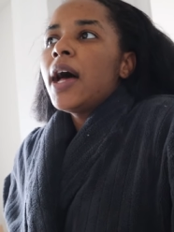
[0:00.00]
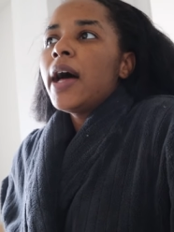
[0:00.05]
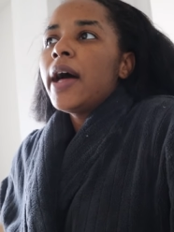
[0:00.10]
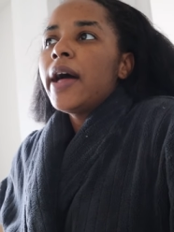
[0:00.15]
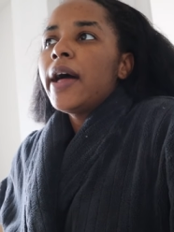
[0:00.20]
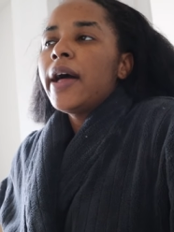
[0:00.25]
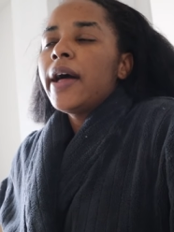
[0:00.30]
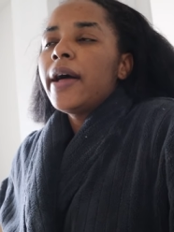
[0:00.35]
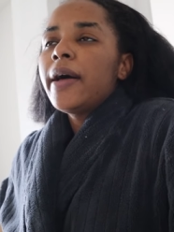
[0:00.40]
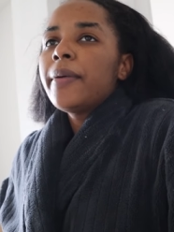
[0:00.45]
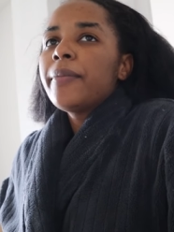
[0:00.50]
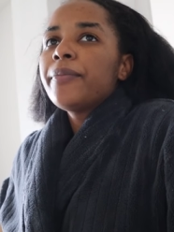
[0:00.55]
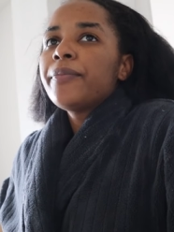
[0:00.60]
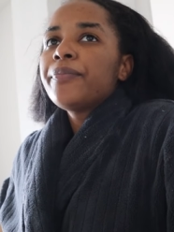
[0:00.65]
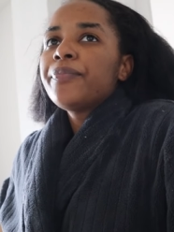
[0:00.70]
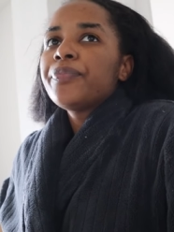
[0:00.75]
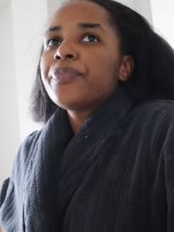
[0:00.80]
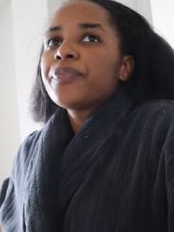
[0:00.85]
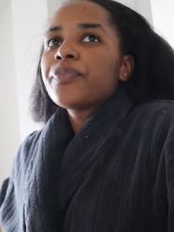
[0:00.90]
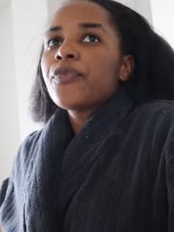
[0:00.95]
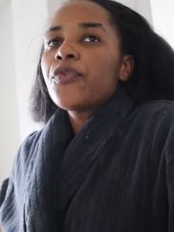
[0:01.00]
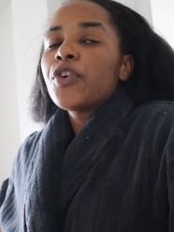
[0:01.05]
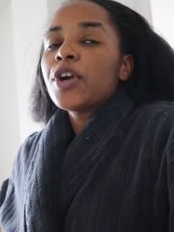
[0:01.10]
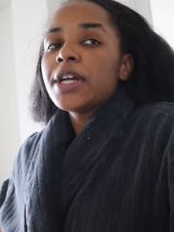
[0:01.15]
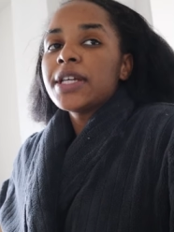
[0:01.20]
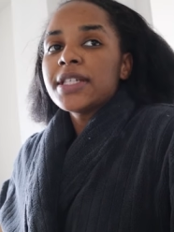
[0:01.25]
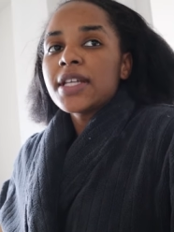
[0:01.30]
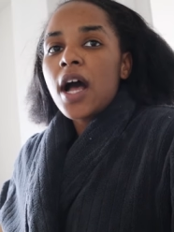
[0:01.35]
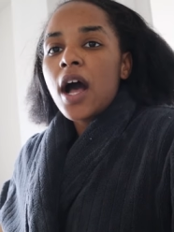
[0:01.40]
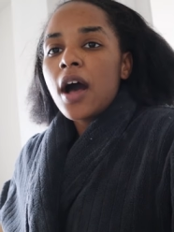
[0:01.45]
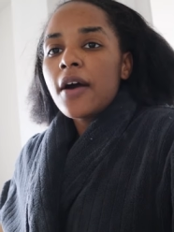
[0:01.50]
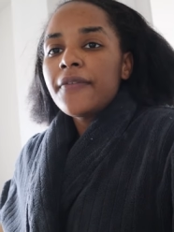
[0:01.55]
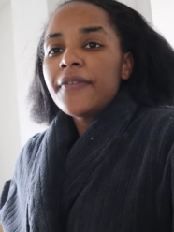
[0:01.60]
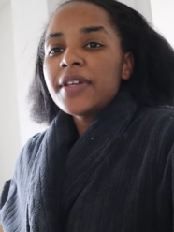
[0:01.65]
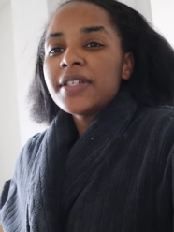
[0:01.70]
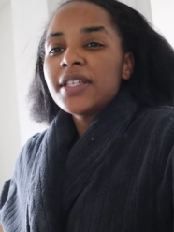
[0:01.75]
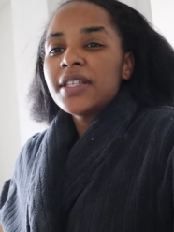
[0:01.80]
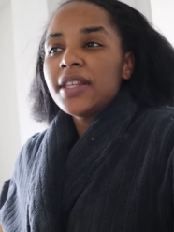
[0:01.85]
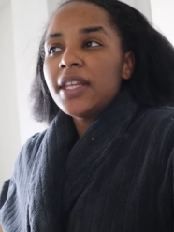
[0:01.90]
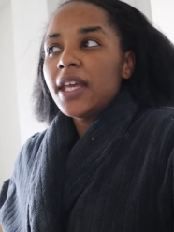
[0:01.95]
um, for his
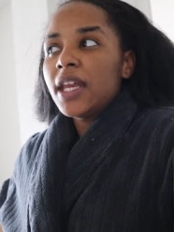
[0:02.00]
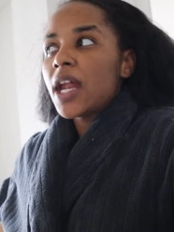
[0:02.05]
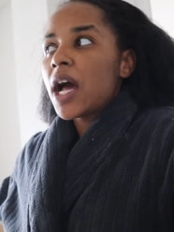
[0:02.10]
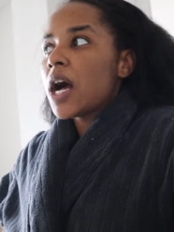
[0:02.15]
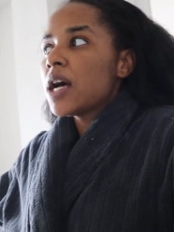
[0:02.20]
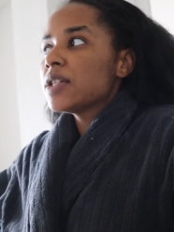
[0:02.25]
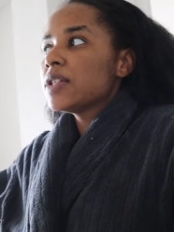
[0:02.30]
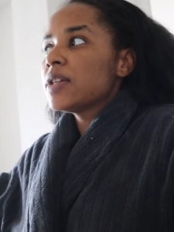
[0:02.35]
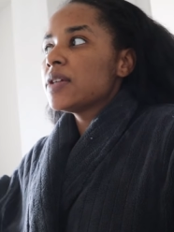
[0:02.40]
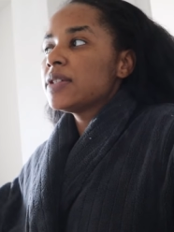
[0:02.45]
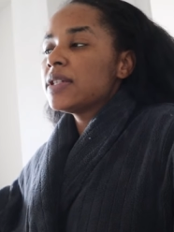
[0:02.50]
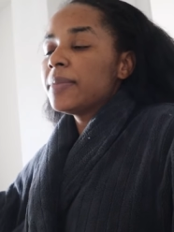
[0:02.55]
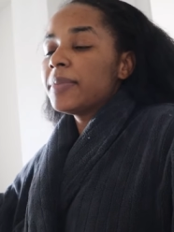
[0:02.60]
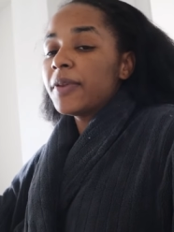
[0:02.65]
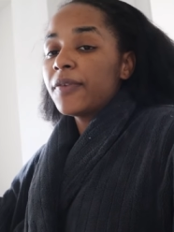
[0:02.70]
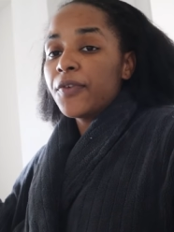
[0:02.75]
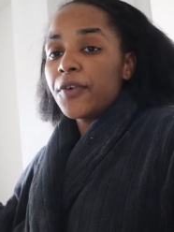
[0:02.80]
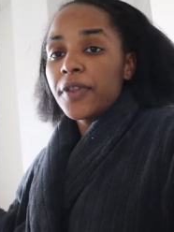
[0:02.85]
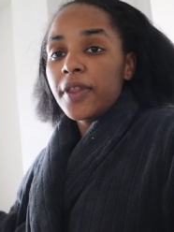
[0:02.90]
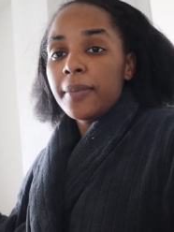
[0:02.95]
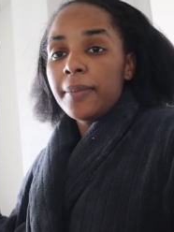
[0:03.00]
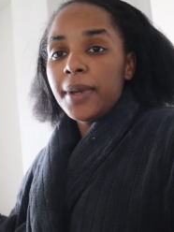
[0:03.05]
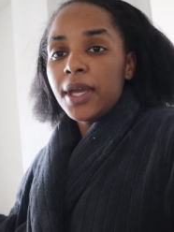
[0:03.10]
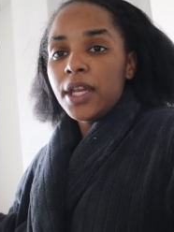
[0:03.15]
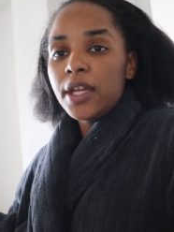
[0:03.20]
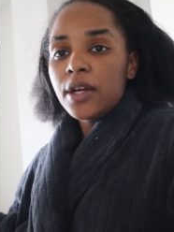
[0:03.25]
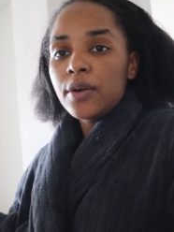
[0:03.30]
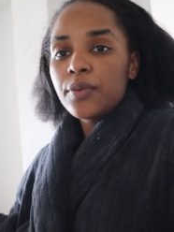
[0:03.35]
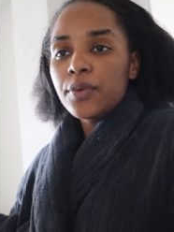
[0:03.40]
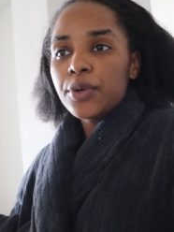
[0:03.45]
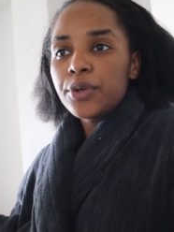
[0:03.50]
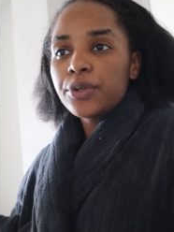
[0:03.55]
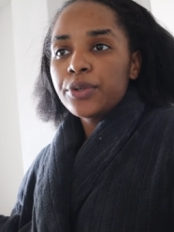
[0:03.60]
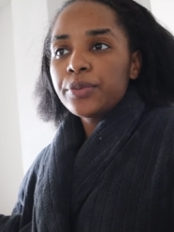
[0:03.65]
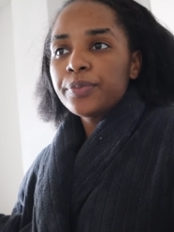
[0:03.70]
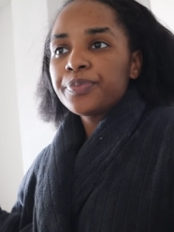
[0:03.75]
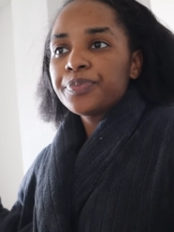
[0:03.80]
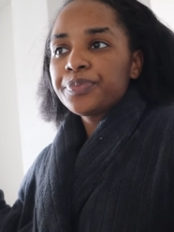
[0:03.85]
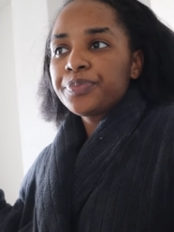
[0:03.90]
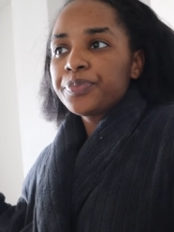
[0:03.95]
office, and then also something for the media
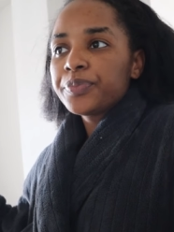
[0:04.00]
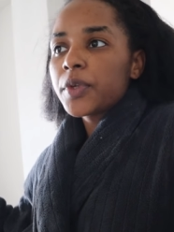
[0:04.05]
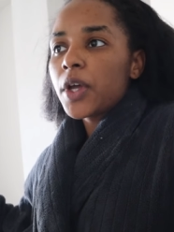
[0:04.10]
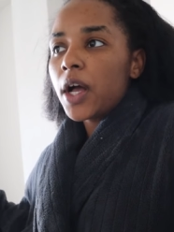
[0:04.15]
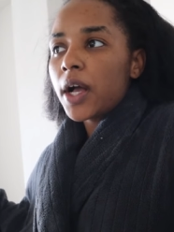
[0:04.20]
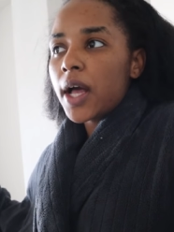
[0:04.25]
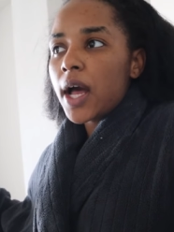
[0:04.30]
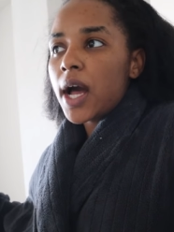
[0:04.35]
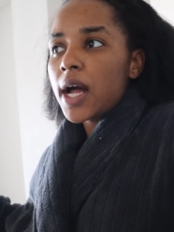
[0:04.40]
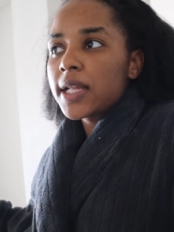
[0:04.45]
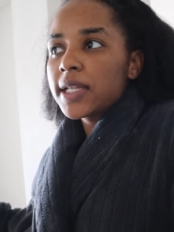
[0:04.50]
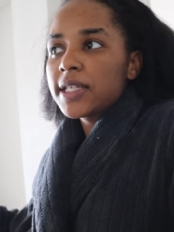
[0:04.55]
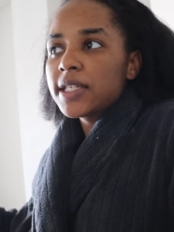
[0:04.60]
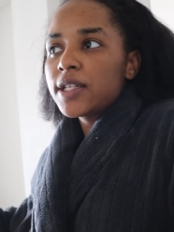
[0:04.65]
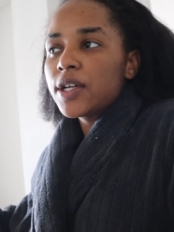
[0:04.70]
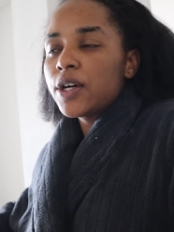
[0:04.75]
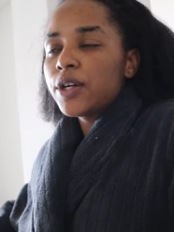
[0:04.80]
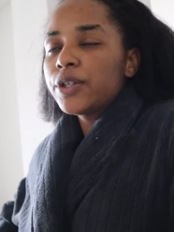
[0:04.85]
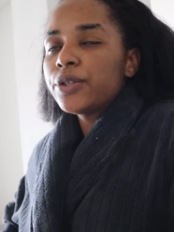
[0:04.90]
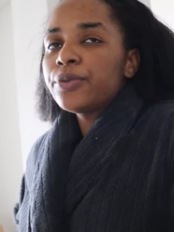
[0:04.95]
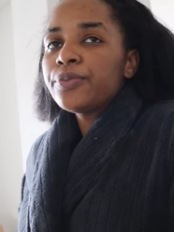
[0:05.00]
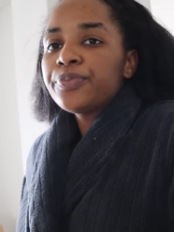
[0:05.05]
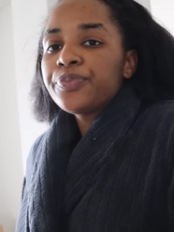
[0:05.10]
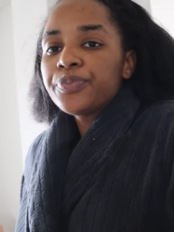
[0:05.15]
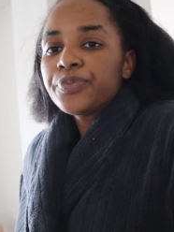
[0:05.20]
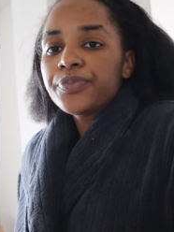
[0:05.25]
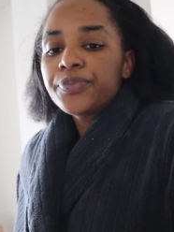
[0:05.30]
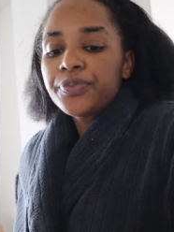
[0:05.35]
room. A console,